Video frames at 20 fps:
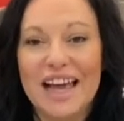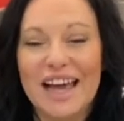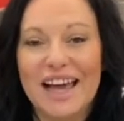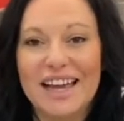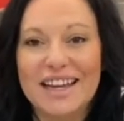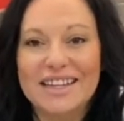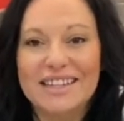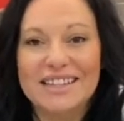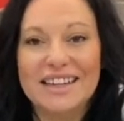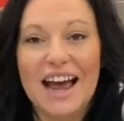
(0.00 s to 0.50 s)

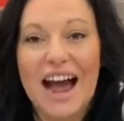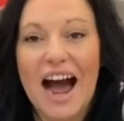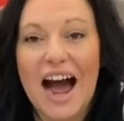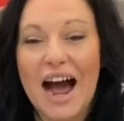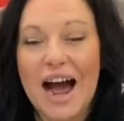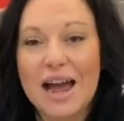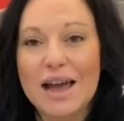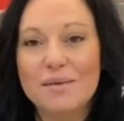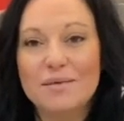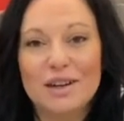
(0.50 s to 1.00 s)
And
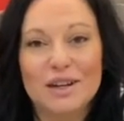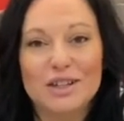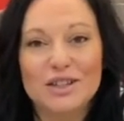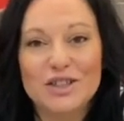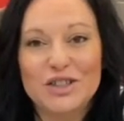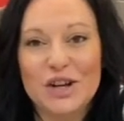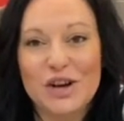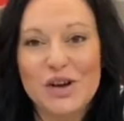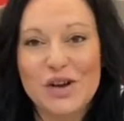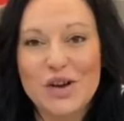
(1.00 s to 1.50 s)
I am going to
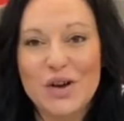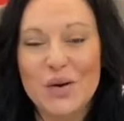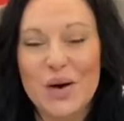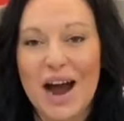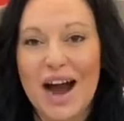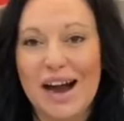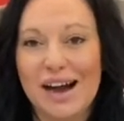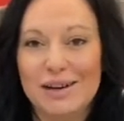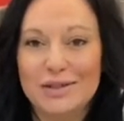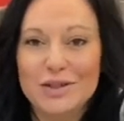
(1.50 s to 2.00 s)
show you
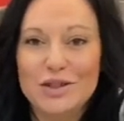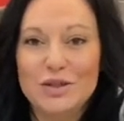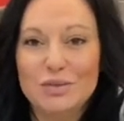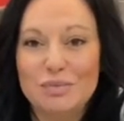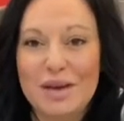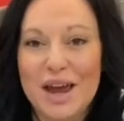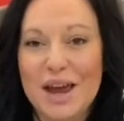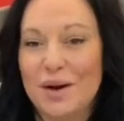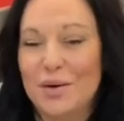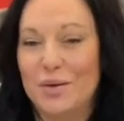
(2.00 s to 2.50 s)
how to
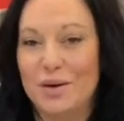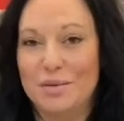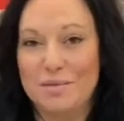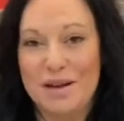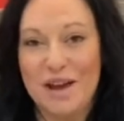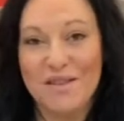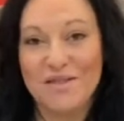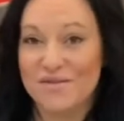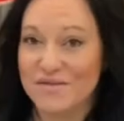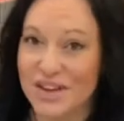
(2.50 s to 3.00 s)
make one of
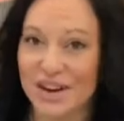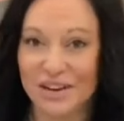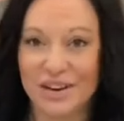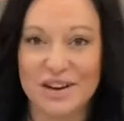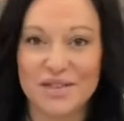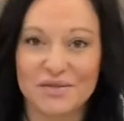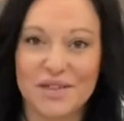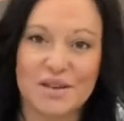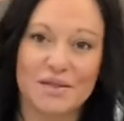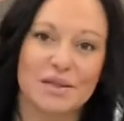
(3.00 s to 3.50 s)
my
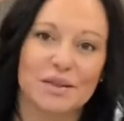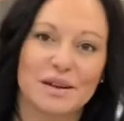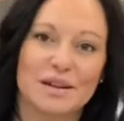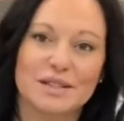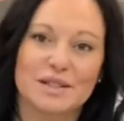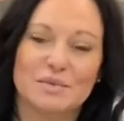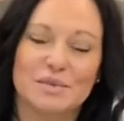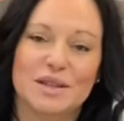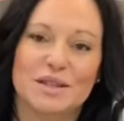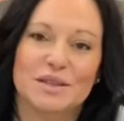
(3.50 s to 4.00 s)
very favorite
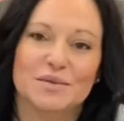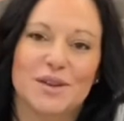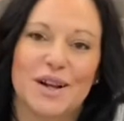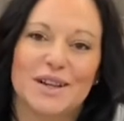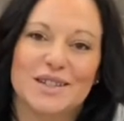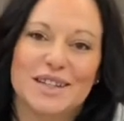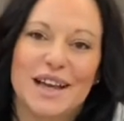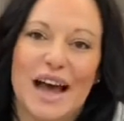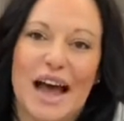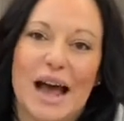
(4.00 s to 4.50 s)
recipes of
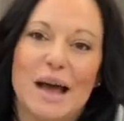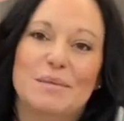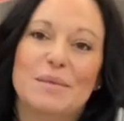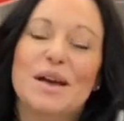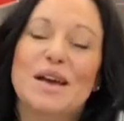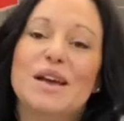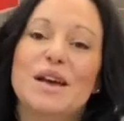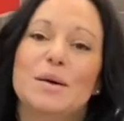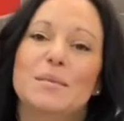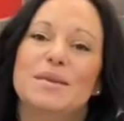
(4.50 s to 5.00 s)
all time,
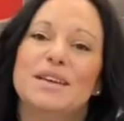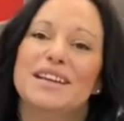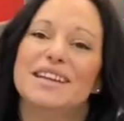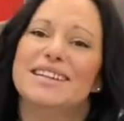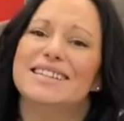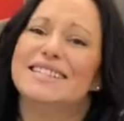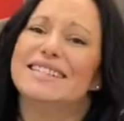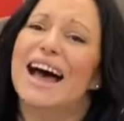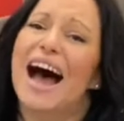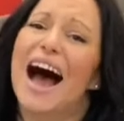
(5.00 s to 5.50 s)

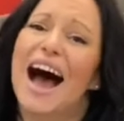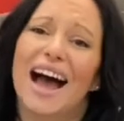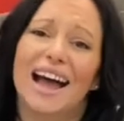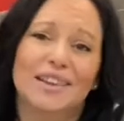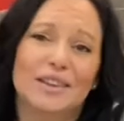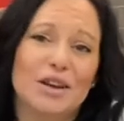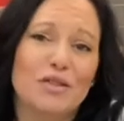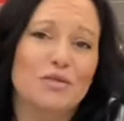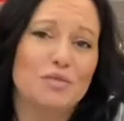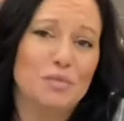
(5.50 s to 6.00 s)
because I
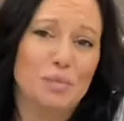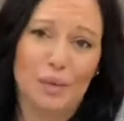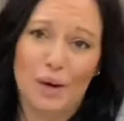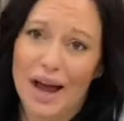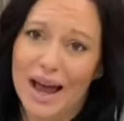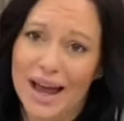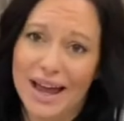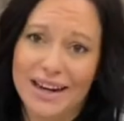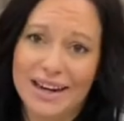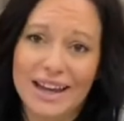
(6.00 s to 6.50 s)
love
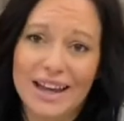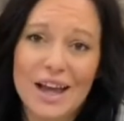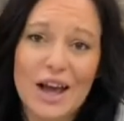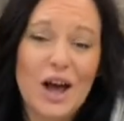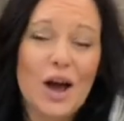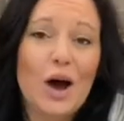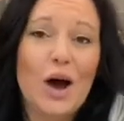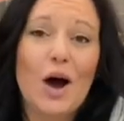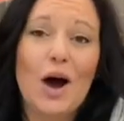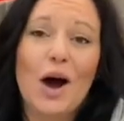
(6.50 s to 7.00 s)
bread
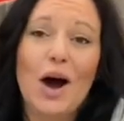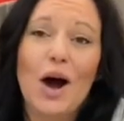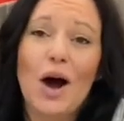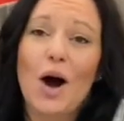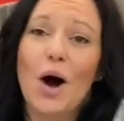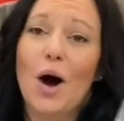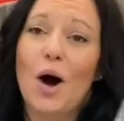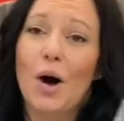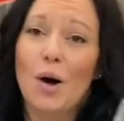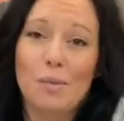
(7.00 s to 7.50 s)

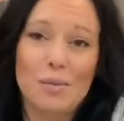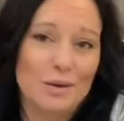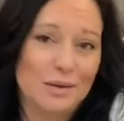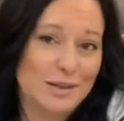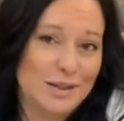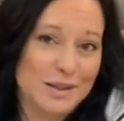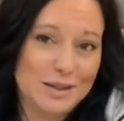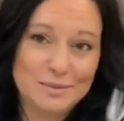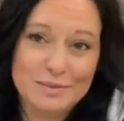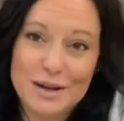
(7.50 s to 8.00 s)

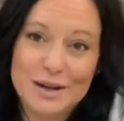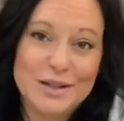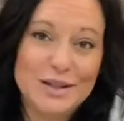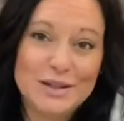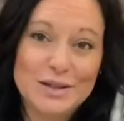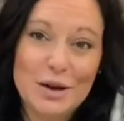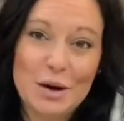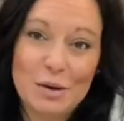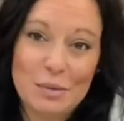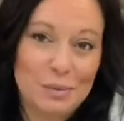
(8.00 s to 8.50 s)
almost as much
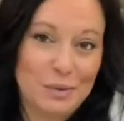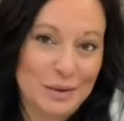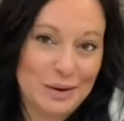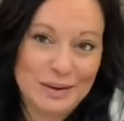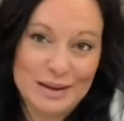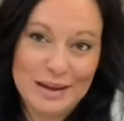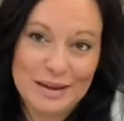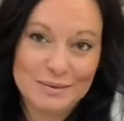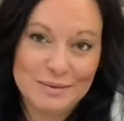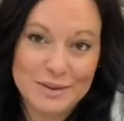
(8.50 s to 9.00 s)
as Oprah
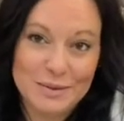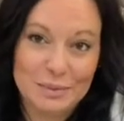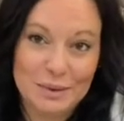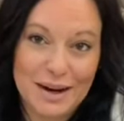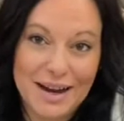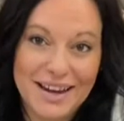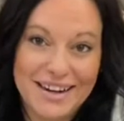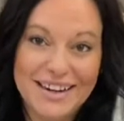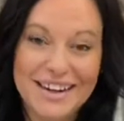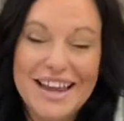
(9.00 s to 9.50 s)
loves
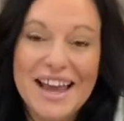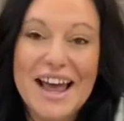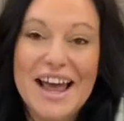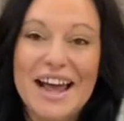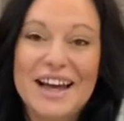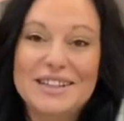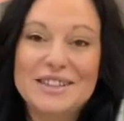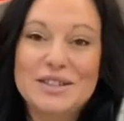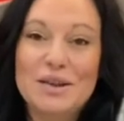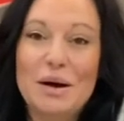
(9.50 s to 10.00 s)
bread.
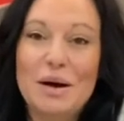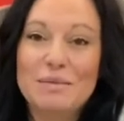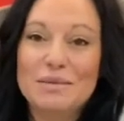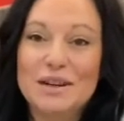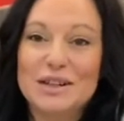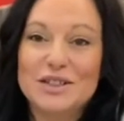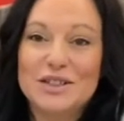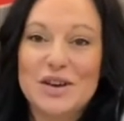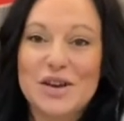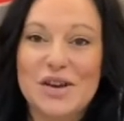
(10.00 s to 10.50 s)
And so I'm
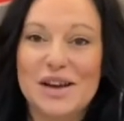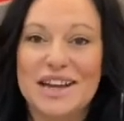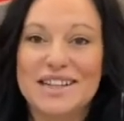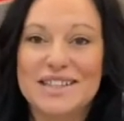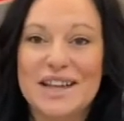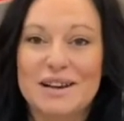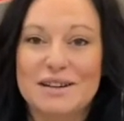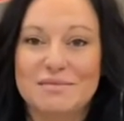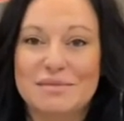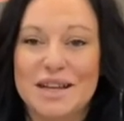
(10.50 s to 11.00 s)
going to show you guys
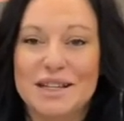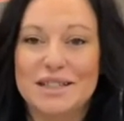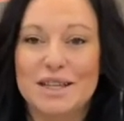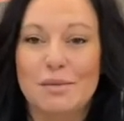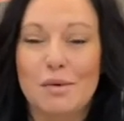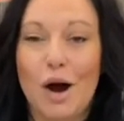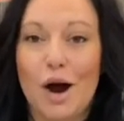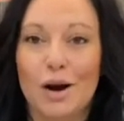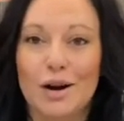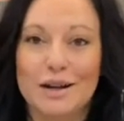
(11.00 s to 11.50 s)
how to make
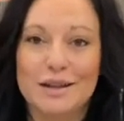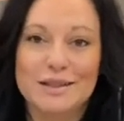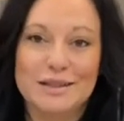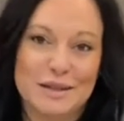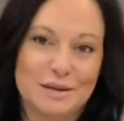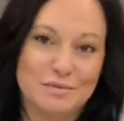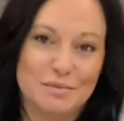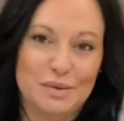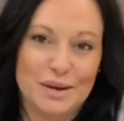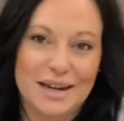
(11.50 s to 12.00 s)
some
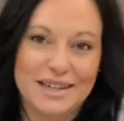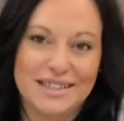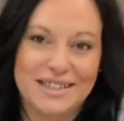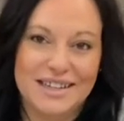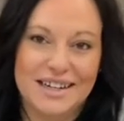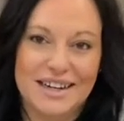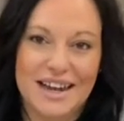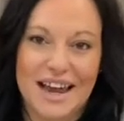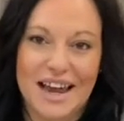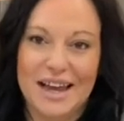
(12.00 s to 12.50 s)
artisan bread
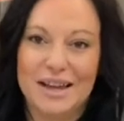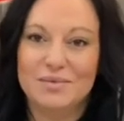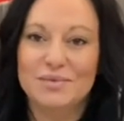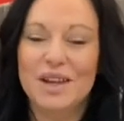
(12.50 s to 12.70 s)
today.